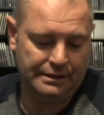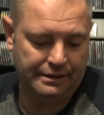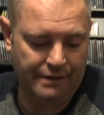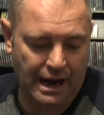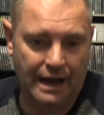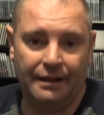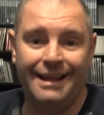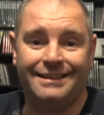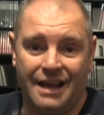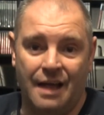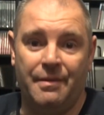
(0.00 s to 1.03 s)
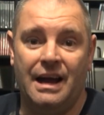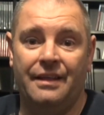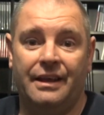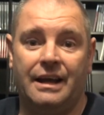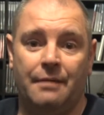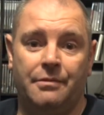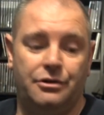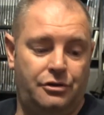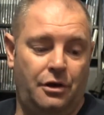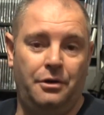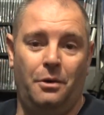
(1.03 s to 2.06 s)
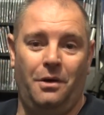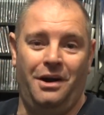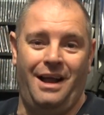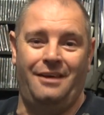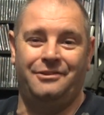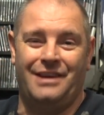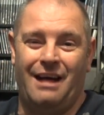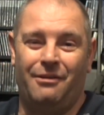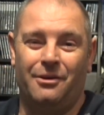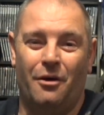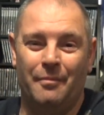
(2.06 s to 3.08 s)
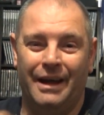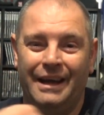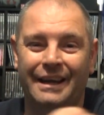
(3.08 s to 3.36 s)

Right, let's get behind the camera and show you what else Al got me.